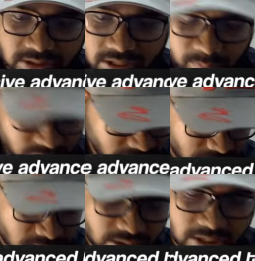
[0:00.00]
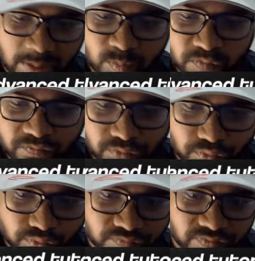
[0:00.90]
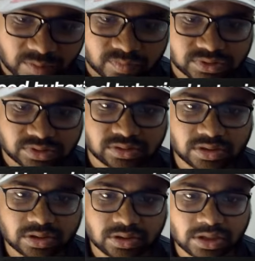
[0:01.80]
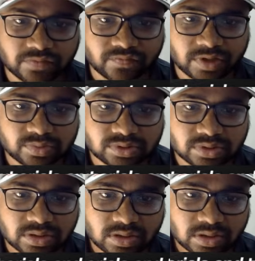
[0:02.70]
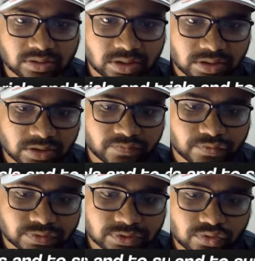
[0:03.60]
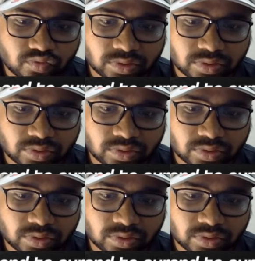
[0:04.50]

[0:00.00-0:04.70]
I'm taking a gap of 2 frames in their keyframes. Then if you see over